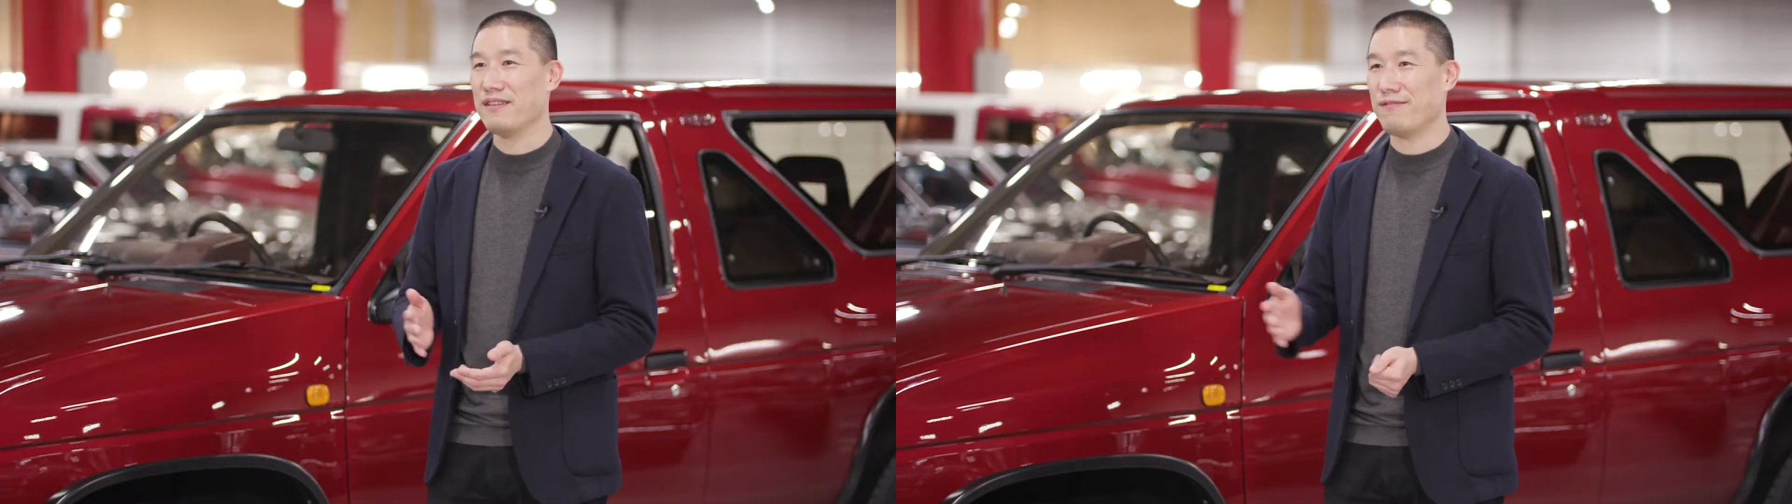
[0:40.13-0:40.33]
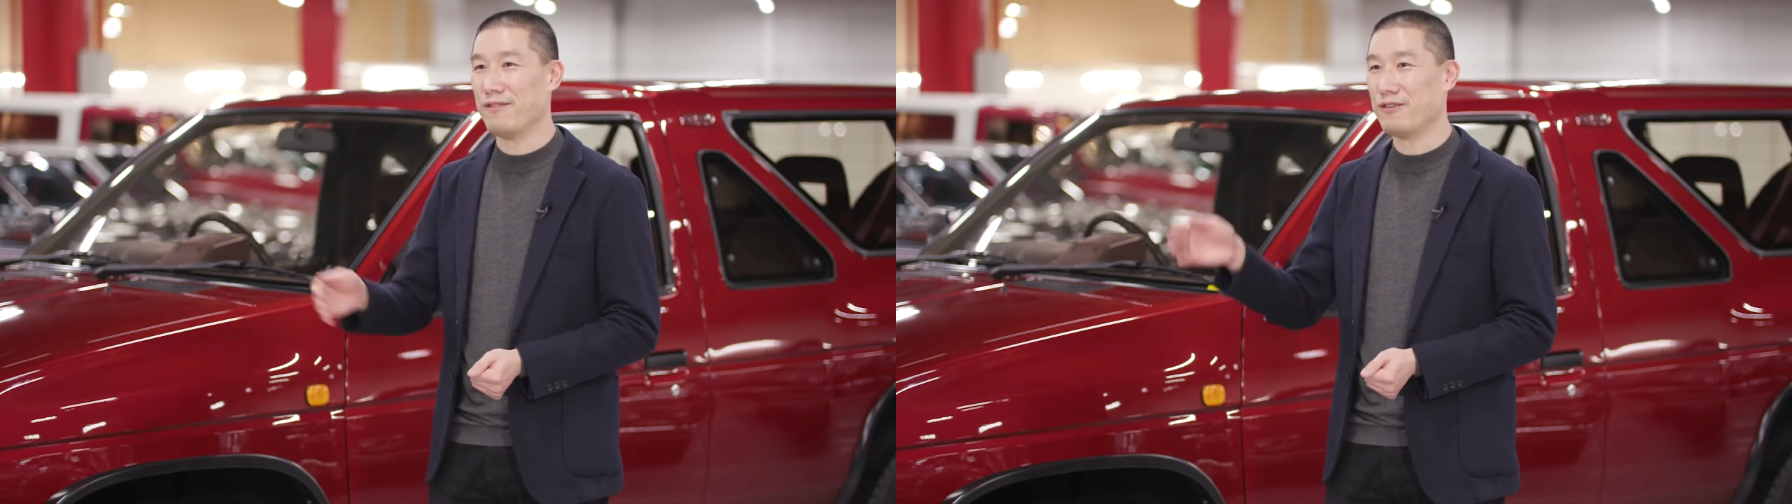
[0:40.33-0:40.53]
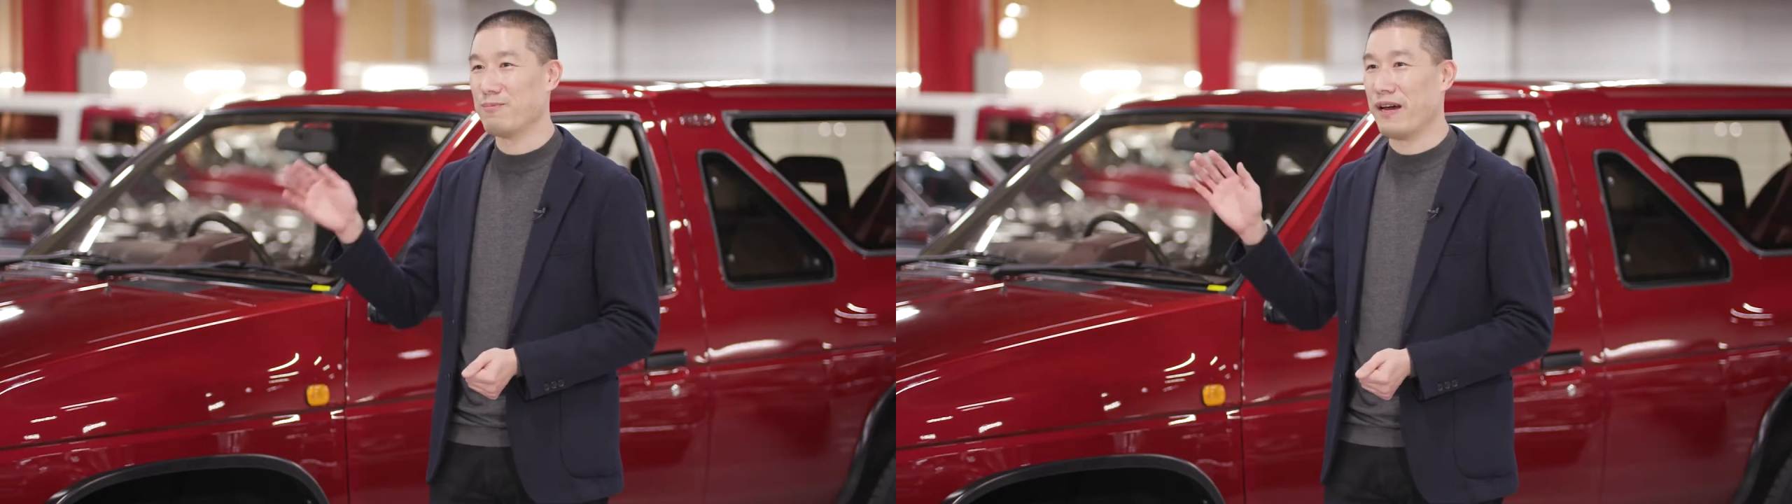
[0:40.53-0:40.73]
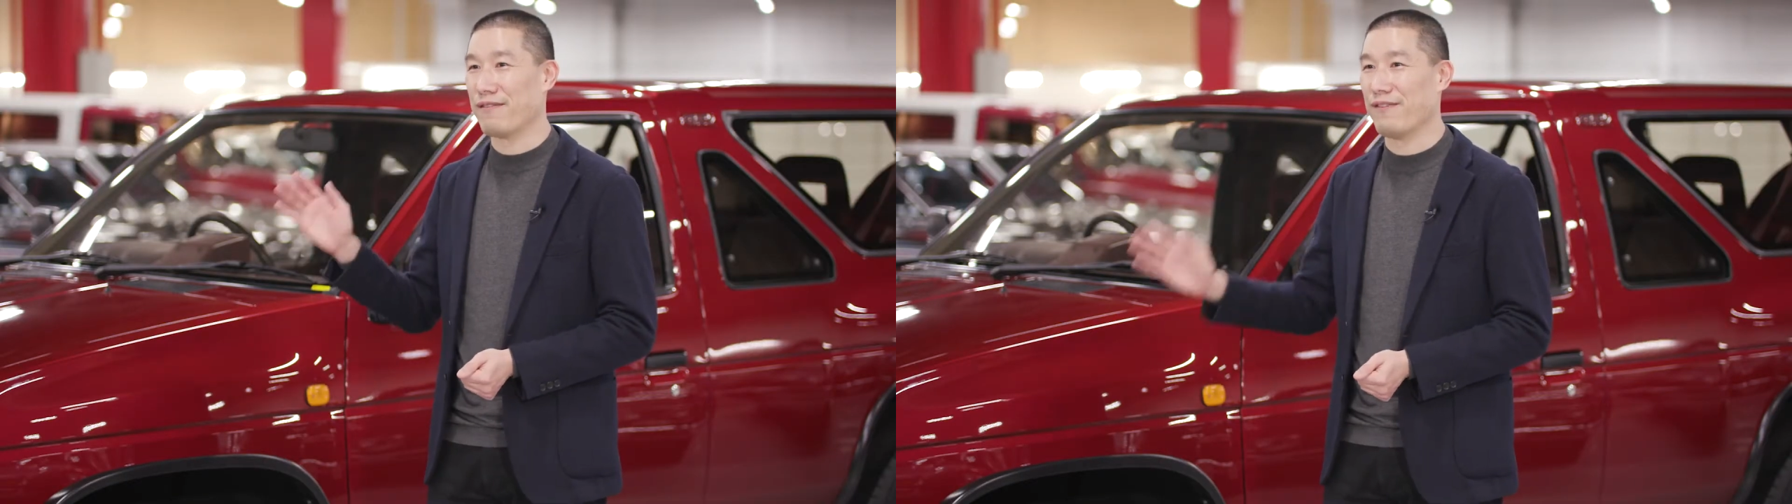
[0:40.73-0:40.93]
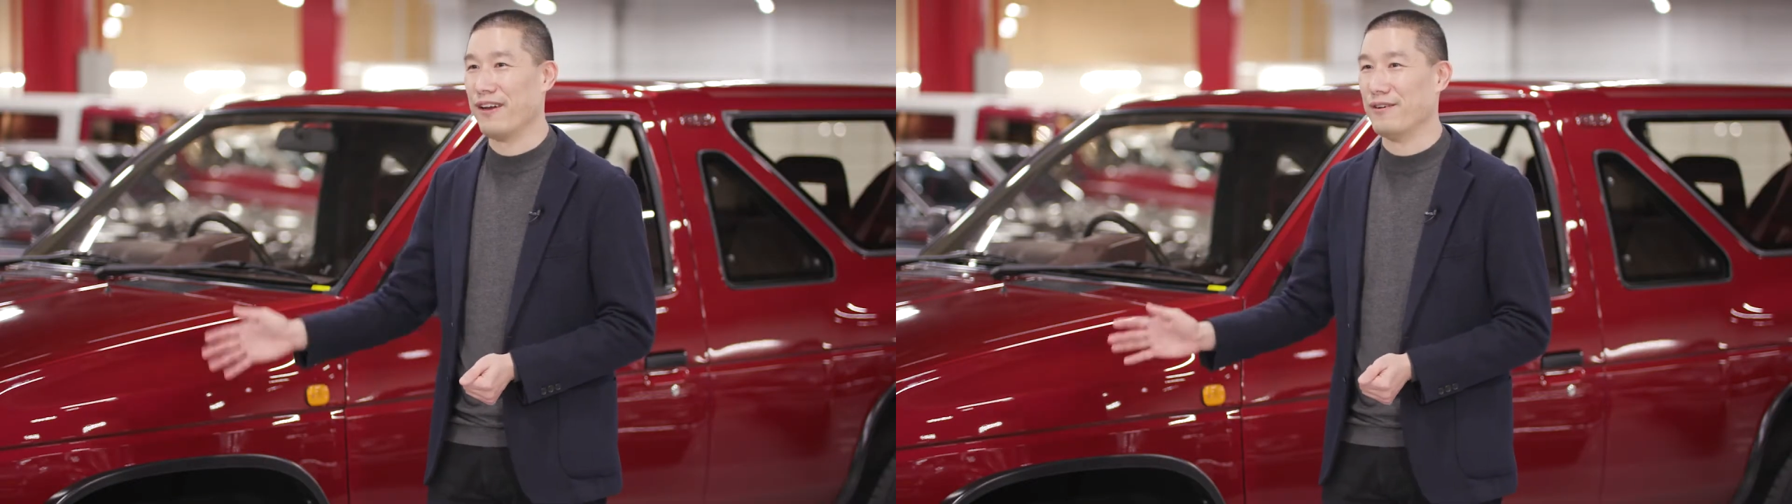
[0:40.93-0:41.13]
the first
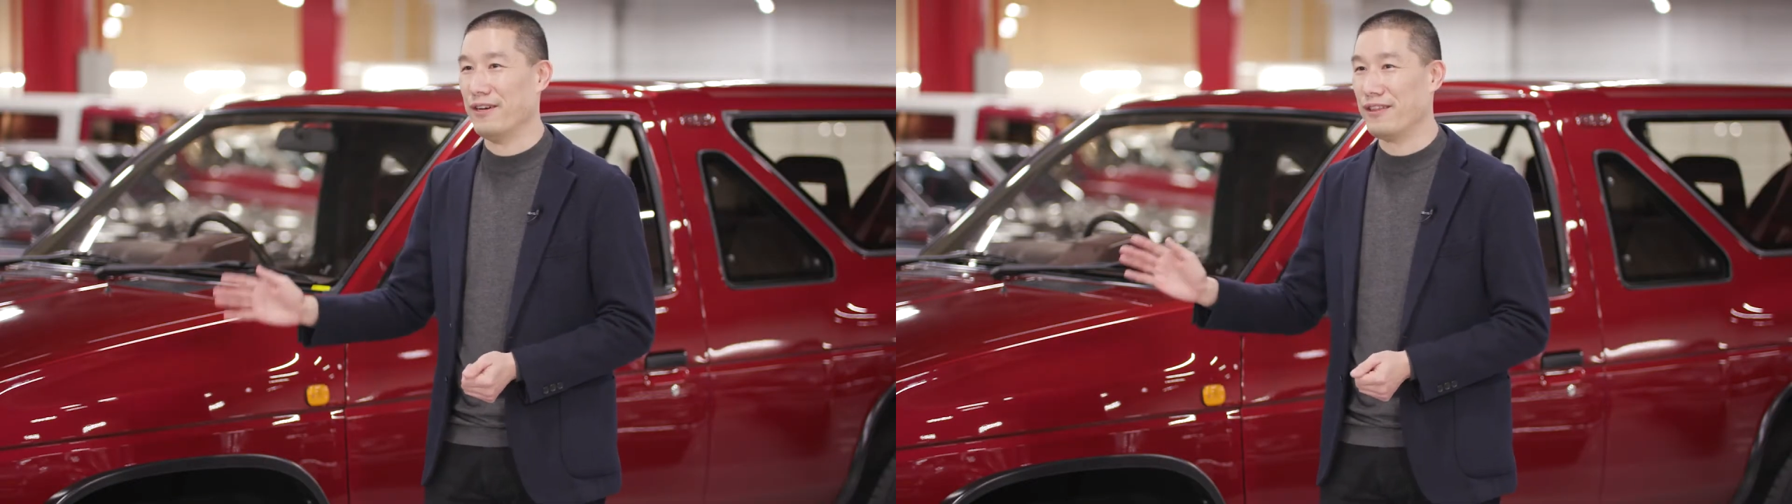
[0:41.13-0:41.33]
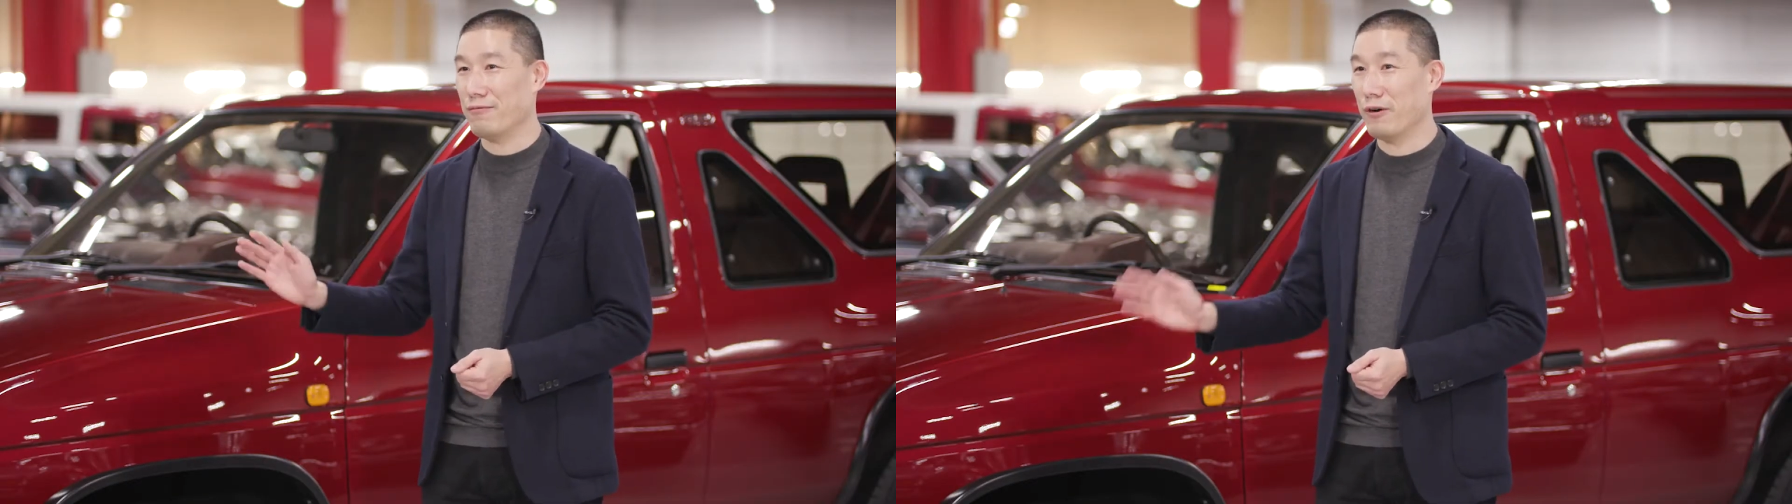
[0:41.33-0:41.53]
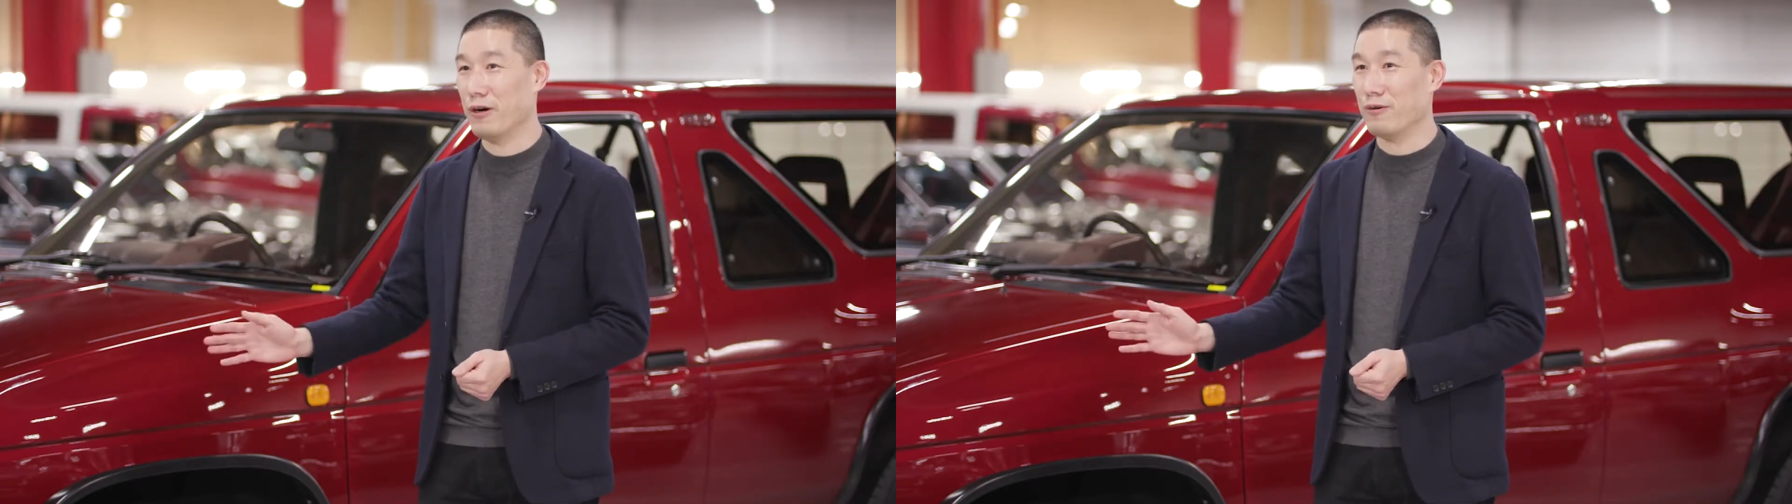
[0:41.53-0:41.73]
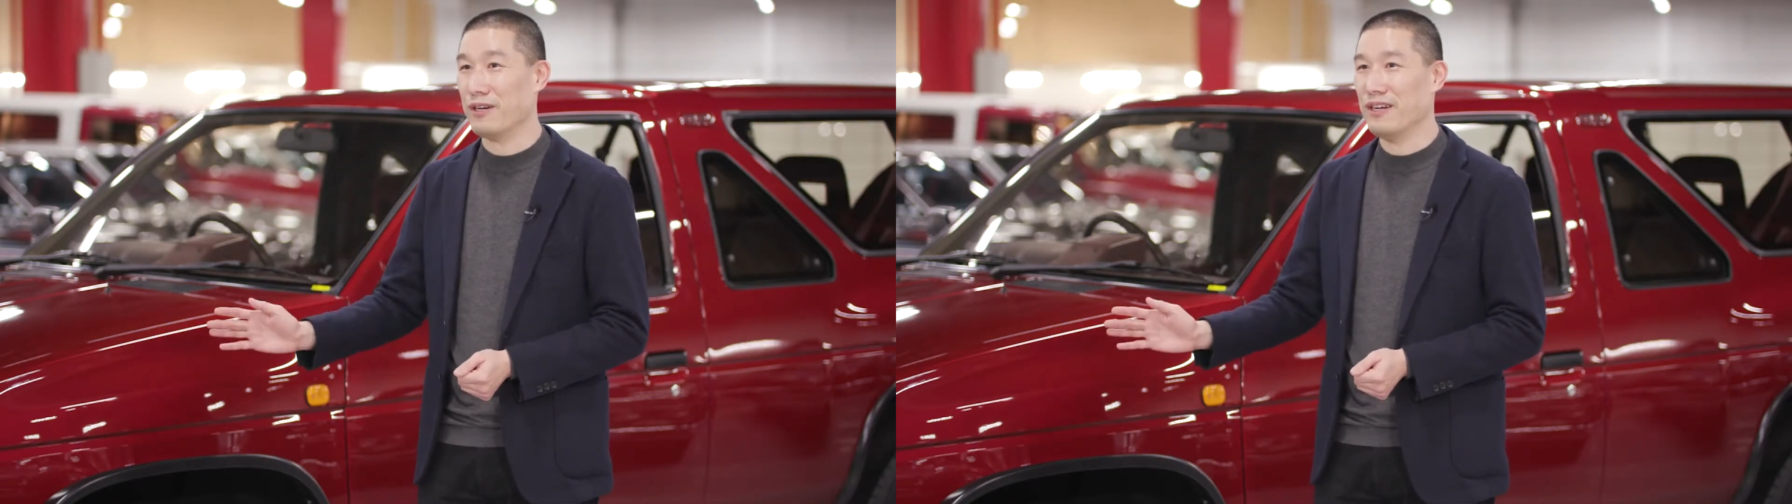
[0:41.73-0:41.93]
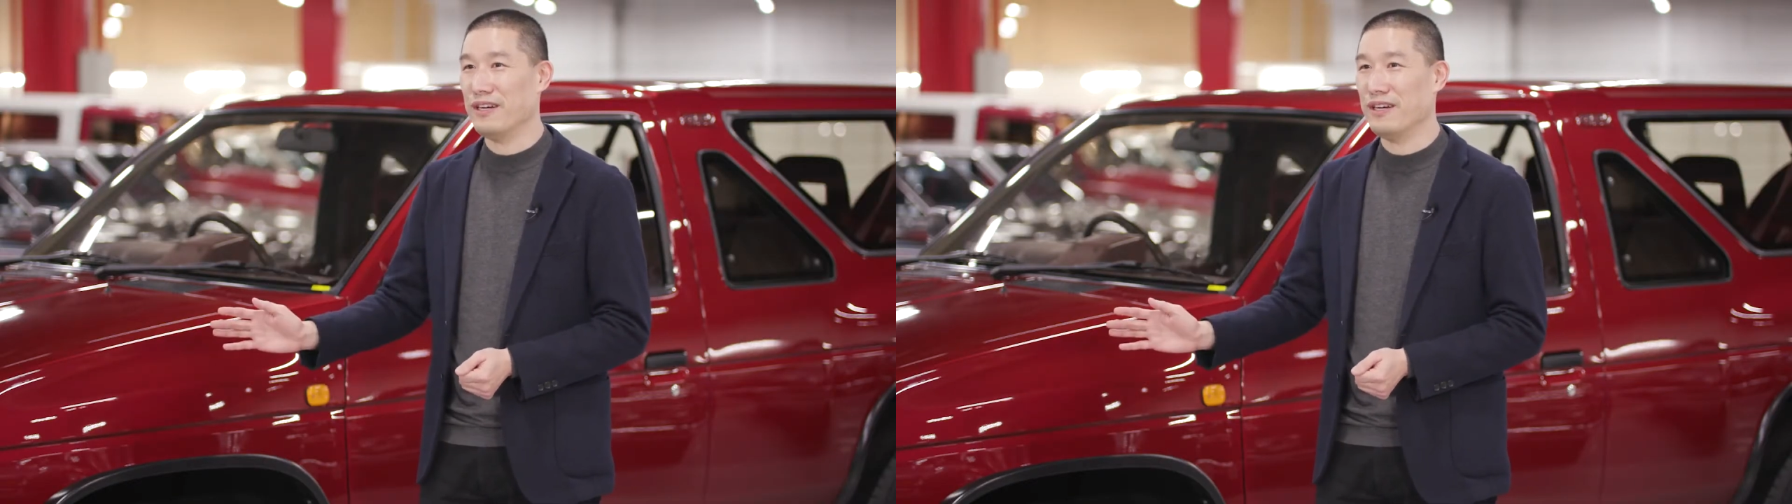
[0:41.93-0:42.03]
Pathfinder hit the road,